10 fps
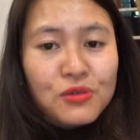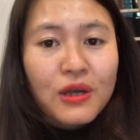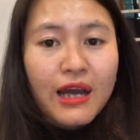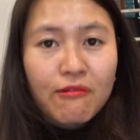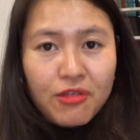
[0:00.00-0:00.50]
to
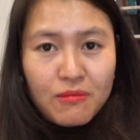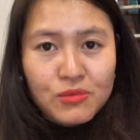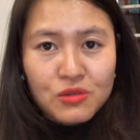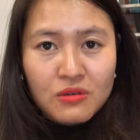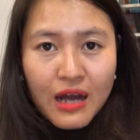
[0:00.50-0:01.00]
help them
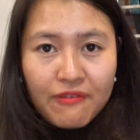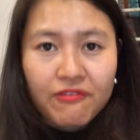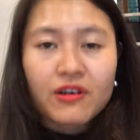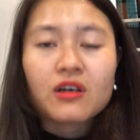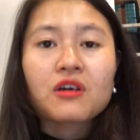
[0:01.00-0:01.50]
to
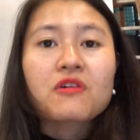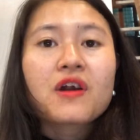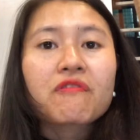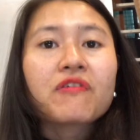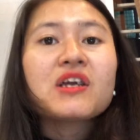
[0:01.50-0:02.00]
have a
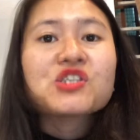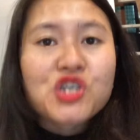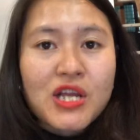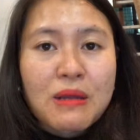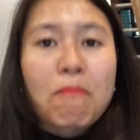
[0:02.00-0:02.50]
great
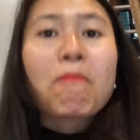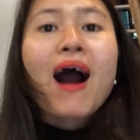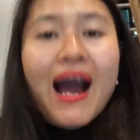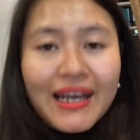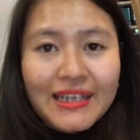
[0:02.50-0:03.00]
vision
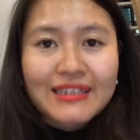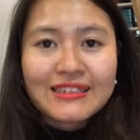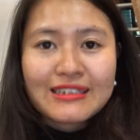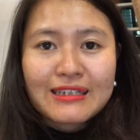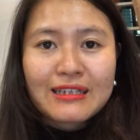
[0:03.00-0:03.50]
by
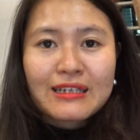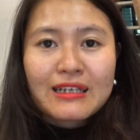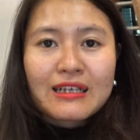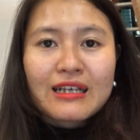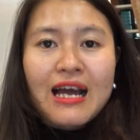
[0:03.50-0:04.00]

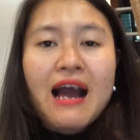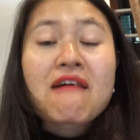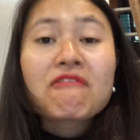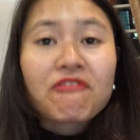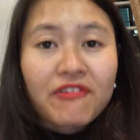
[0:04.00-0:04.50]

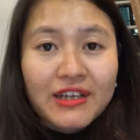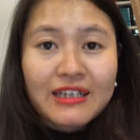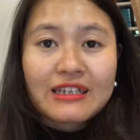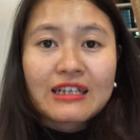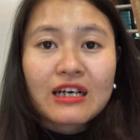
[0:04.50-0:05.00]

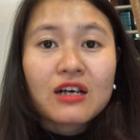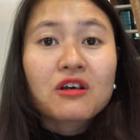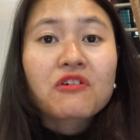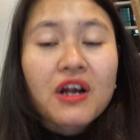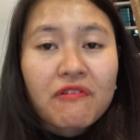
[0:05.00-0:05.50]
having a
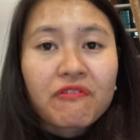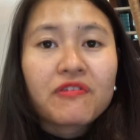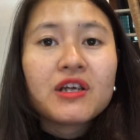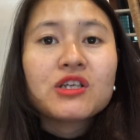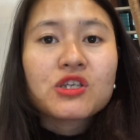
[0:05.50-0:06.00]
great
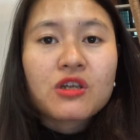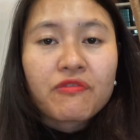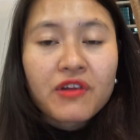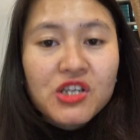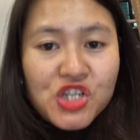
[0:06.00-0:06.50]

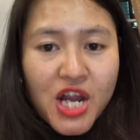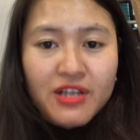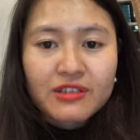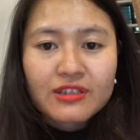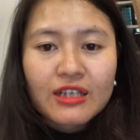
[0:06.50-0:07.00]

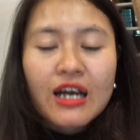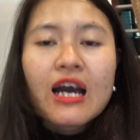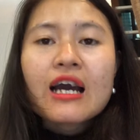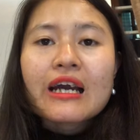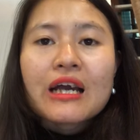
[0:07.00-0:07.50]
vision.
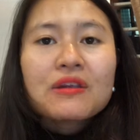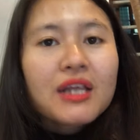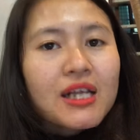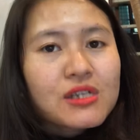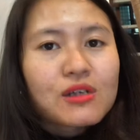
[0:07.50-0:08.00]
You
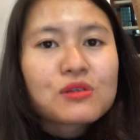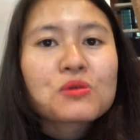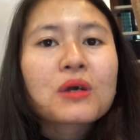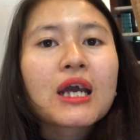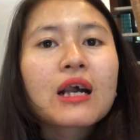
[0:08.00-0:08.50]
need
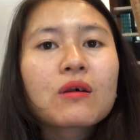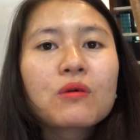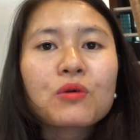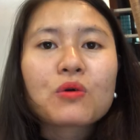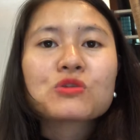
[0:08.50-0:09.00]
to
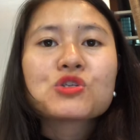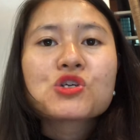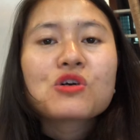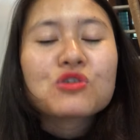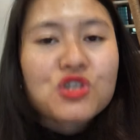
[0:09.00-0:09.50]
help your
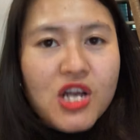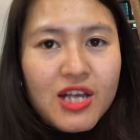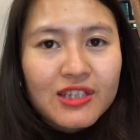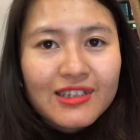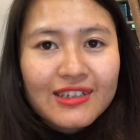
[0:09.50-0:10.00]

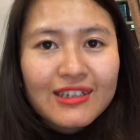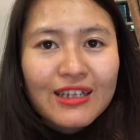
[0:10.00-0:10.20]
children